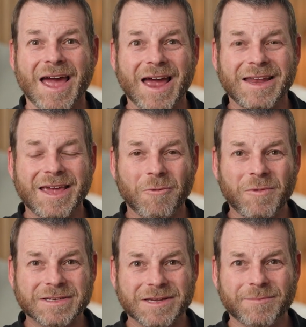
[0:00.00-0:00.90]
And yet
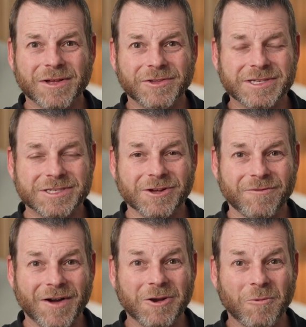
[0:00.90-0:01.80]
we typically still
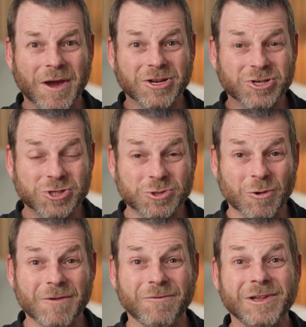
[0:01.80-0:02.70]
find a way to
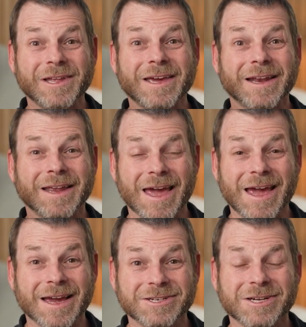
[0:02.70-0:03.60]
joyfully
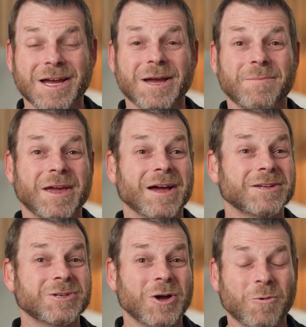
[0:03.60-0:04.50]
engage
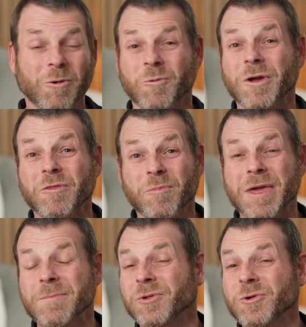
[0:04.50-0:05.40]
because we're with
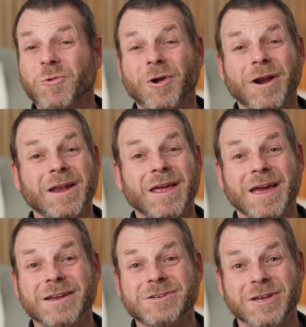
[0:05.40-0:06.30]
people who are
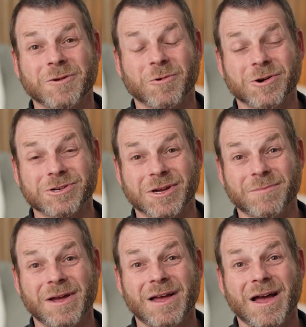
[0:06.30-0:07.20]
engaged in
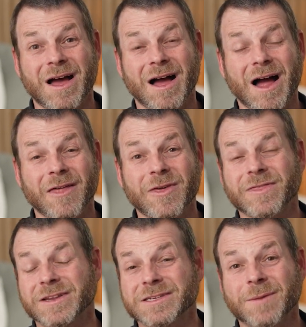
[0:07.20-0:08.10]
worship. I
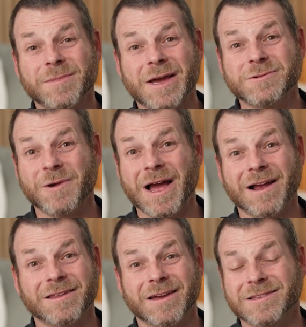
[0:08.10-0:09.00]
think that sometimes we
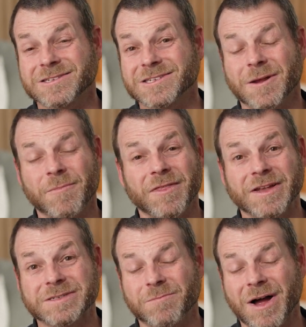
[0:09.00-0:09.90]
act like this is something
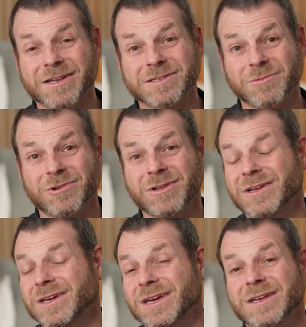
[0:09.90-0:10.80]
that's impossible.
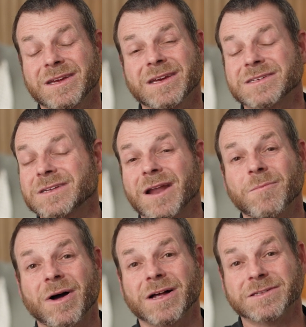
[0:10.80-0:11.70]
It's not
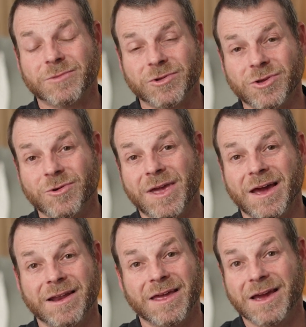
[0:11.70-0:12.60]
impossible. You
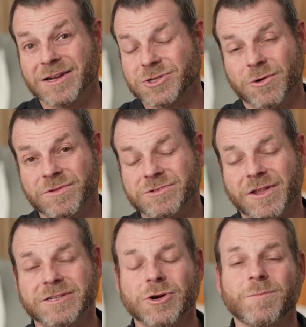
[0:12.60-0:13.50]
can engage. So
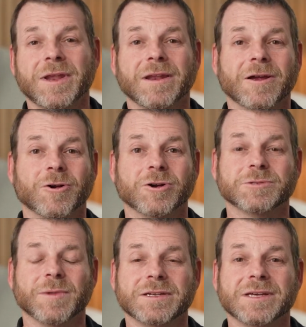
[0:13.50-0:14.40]
that's opening
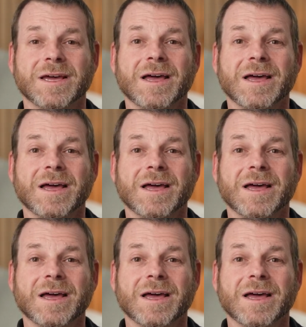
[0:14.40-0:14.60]
encouragement.